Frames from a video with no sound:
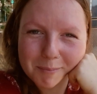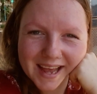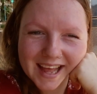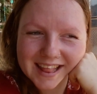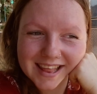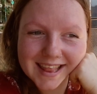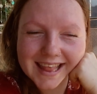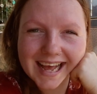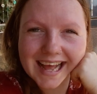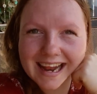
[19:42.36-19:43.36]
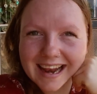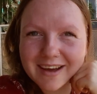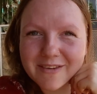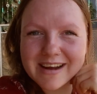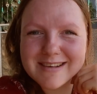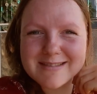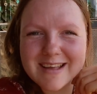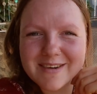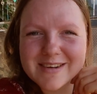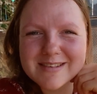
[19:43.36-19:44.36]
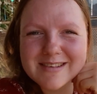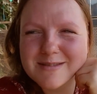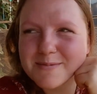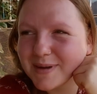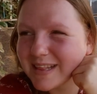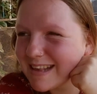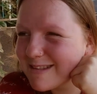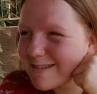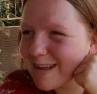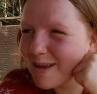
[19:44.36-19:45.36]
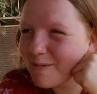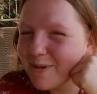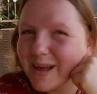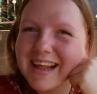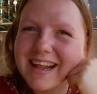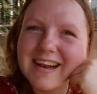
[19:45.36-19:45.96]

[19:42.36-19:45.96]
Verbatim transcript: back at the Tegallalang Rice Terraces, but this time with